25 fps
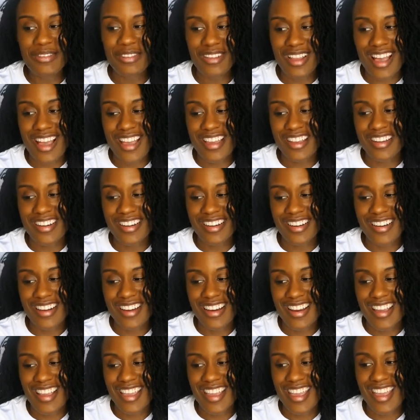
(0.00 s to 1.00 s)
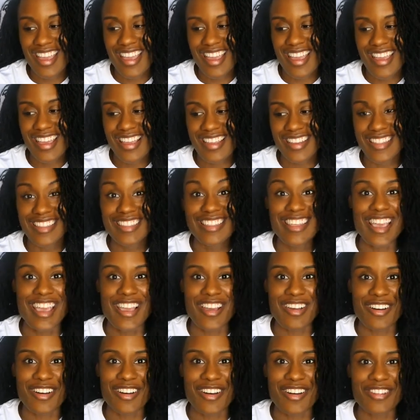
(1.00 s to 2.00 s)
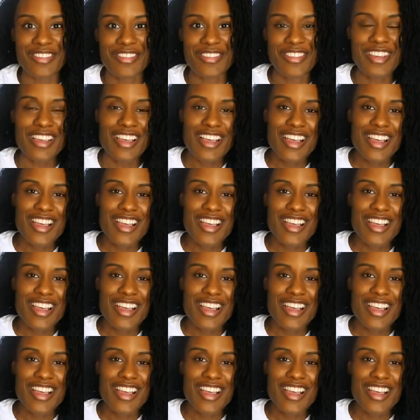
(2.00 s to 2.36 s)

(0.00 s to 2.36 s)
Flyer, and Takeoff.